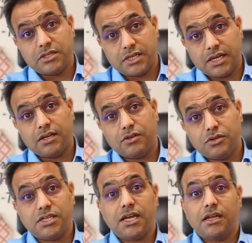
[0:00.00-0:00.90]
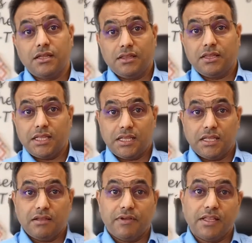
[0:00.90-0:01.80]
scan to check that
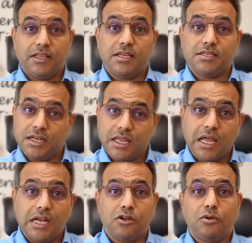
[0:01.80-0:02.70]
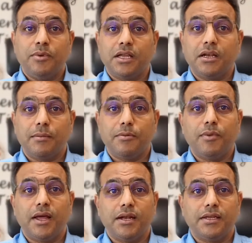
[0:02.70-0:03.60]
whether there's an anatomical
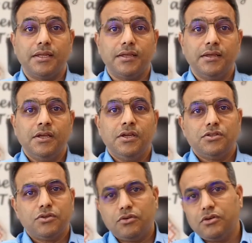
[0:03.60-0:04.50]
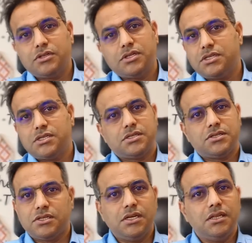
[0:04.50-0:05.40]
abnormality. So not just
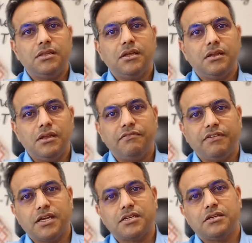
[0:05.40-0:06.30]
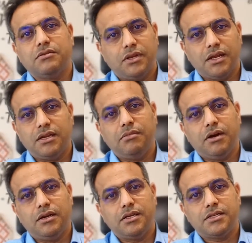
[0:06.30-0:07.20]
treat the infection with
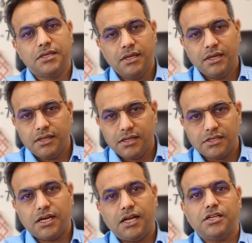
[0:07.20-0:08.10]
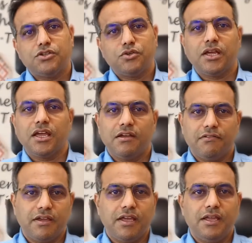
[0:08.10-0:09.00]
antibiotics, the child should
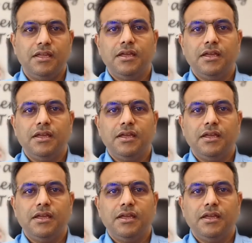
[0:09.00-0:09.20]
have a